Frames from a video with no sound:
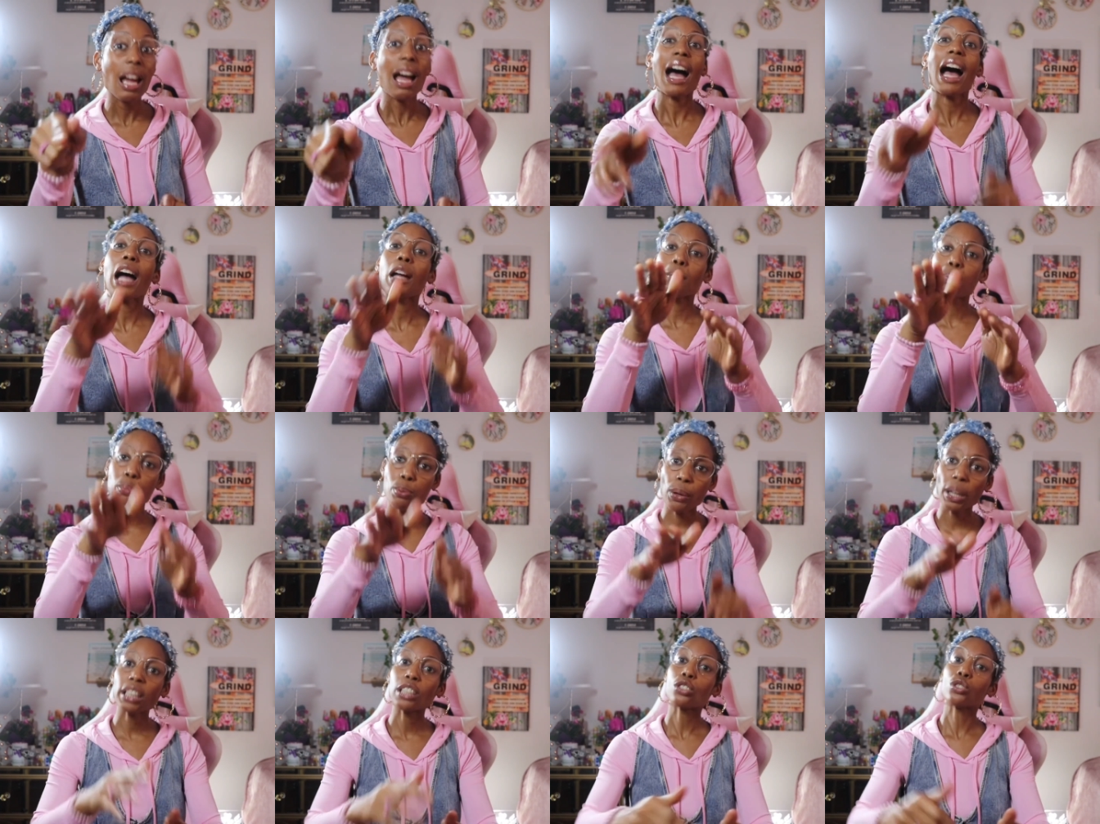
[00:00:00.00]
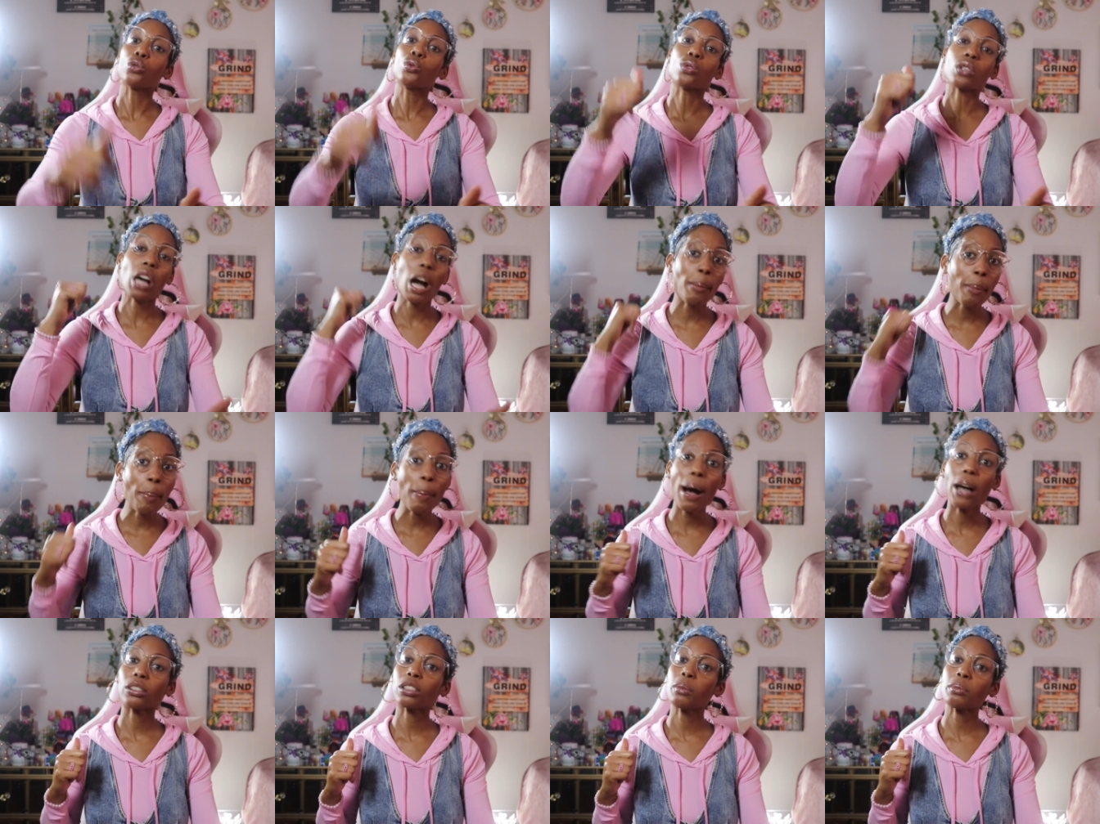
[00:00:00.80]
I pray that you come up
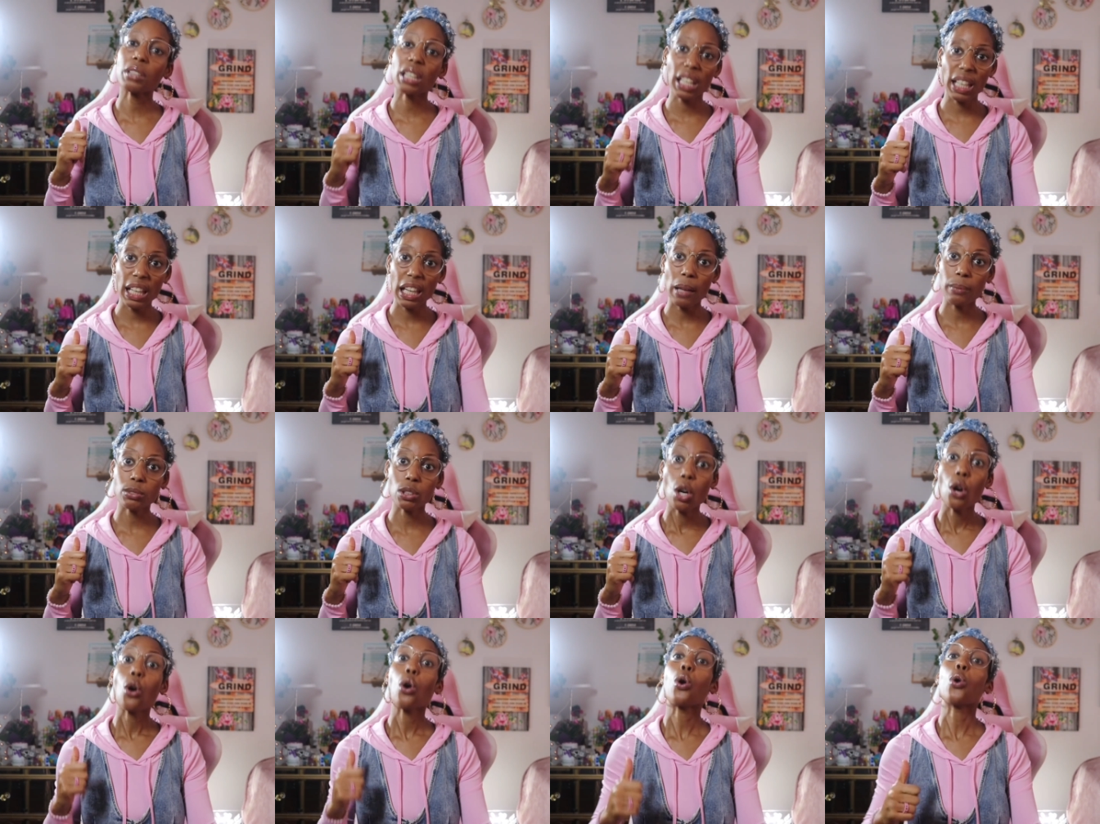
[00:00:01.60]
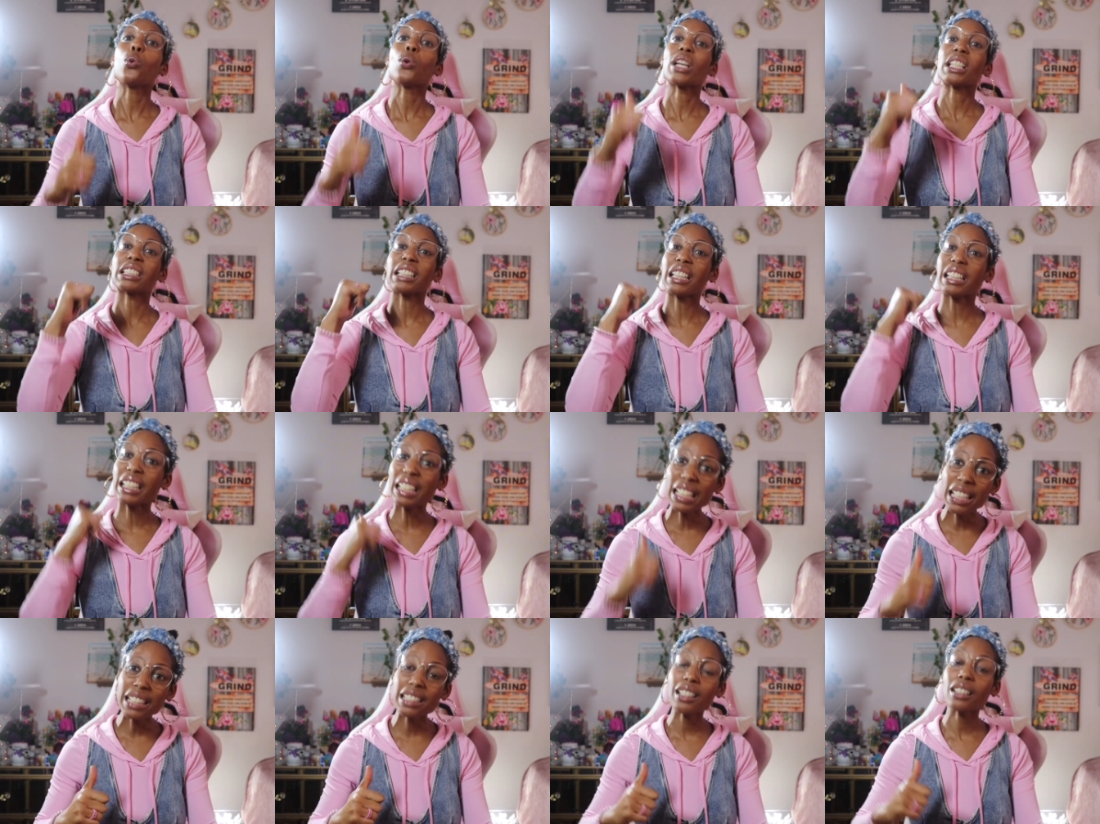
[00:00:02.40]
out them camps who is
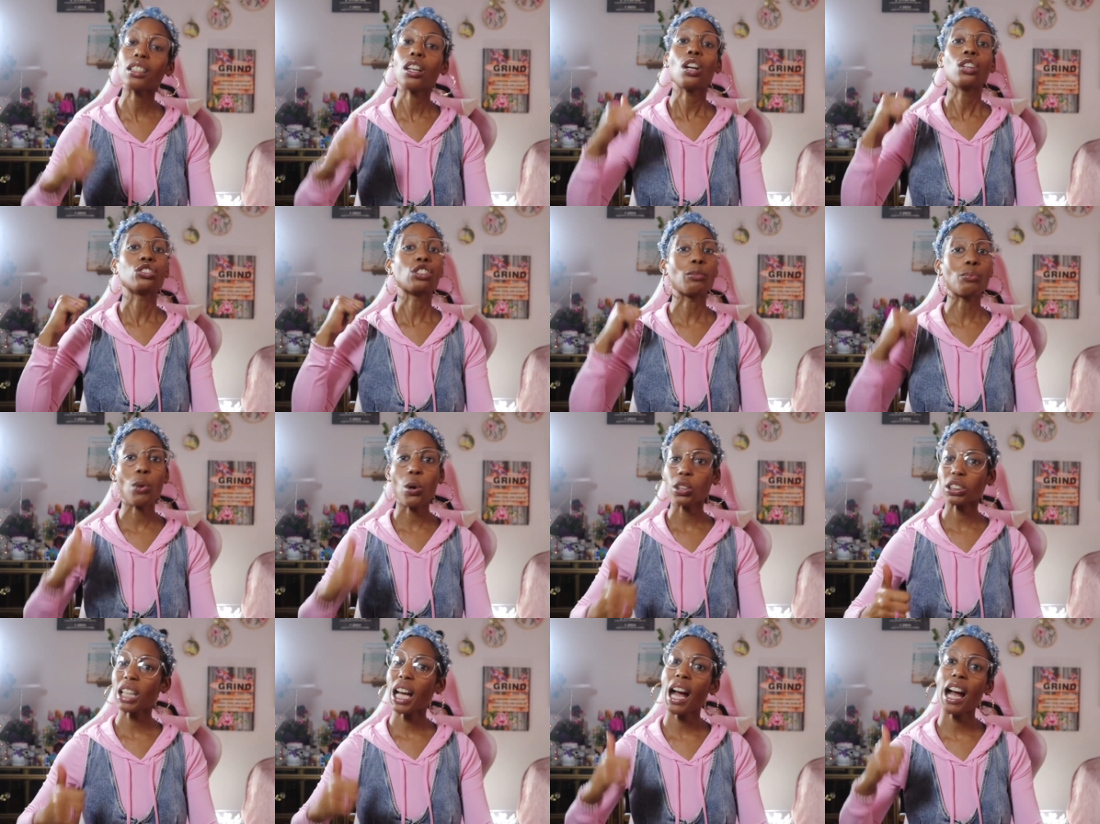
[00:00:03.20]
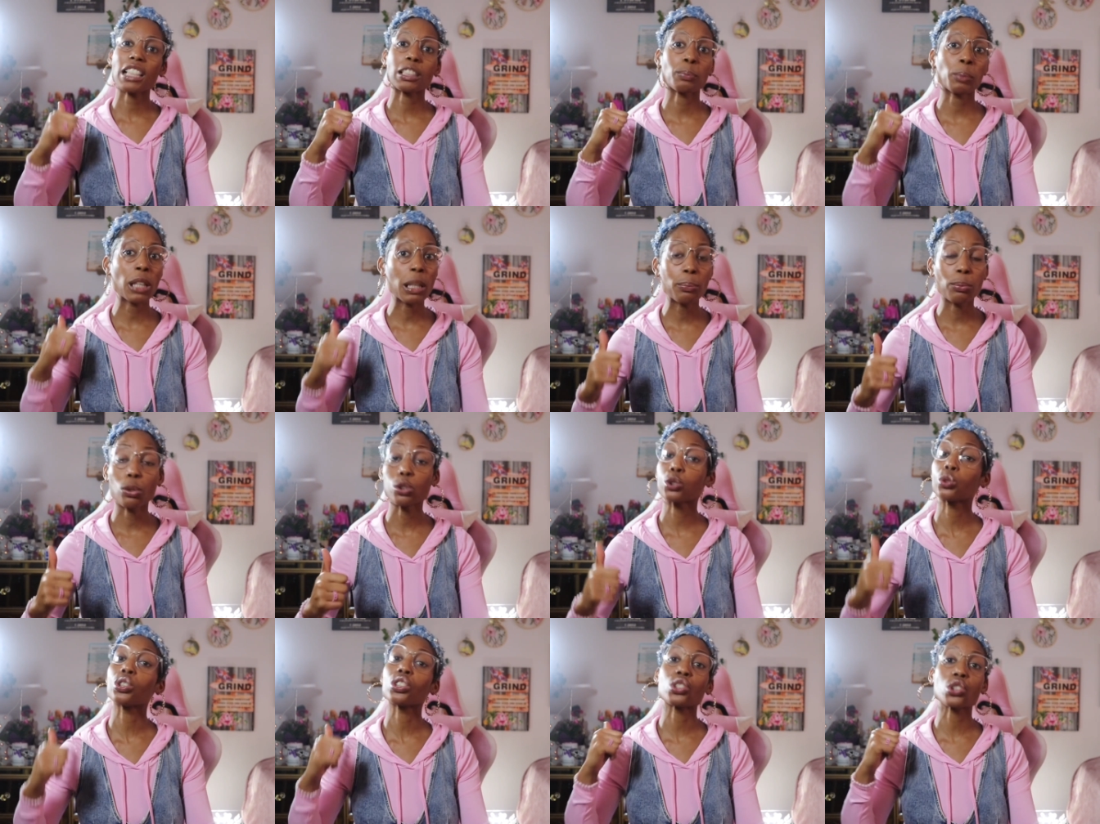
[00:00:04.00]
leading the Most High's people
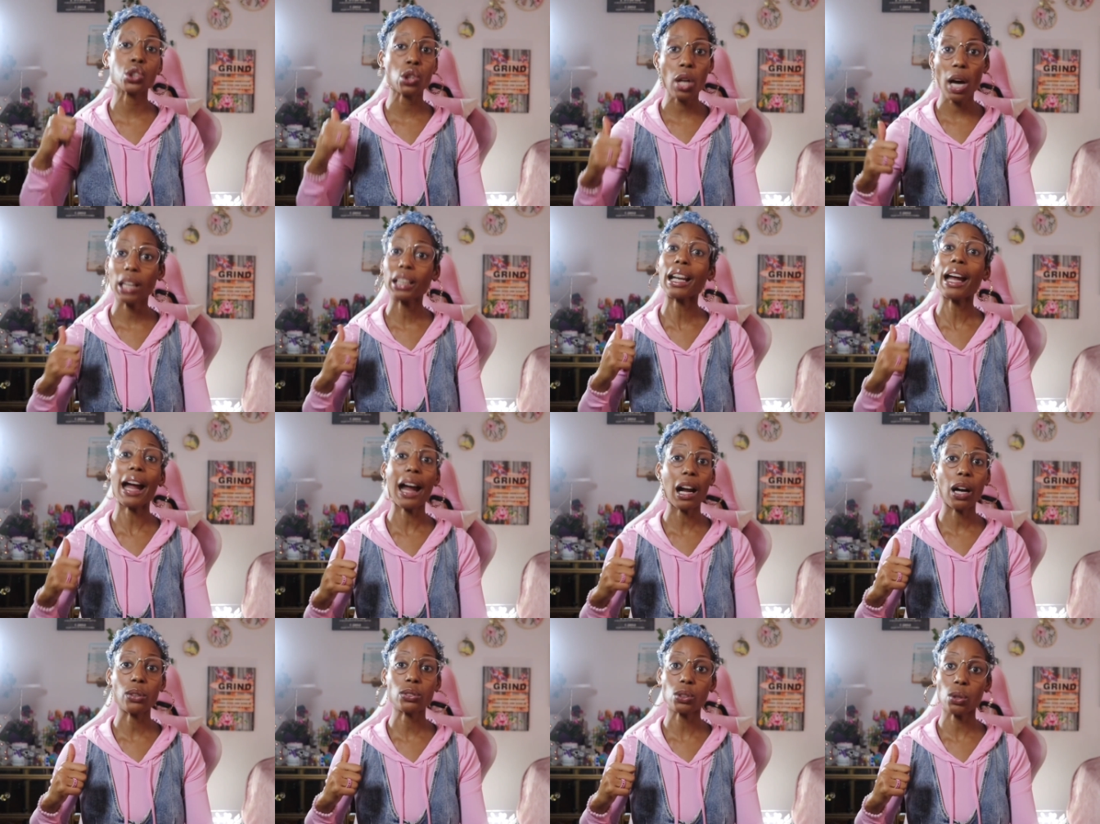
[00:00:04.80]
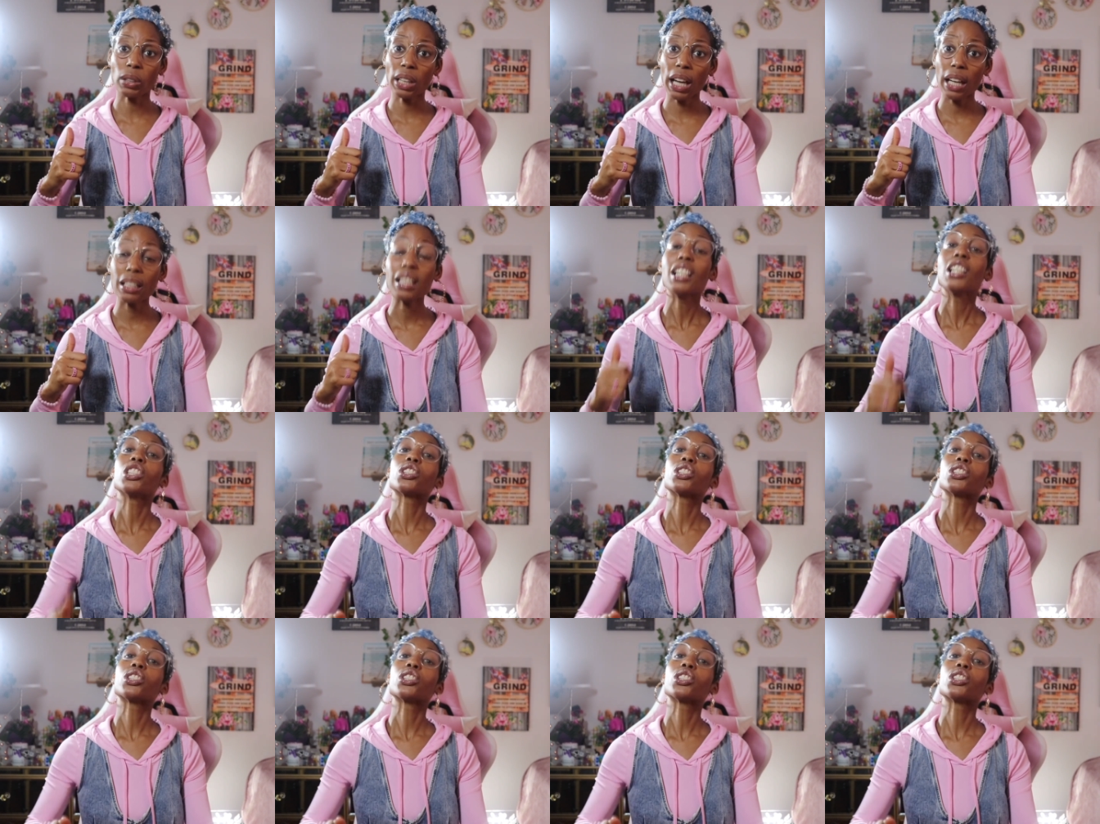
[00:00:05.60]
to the slaughterhouse, okay?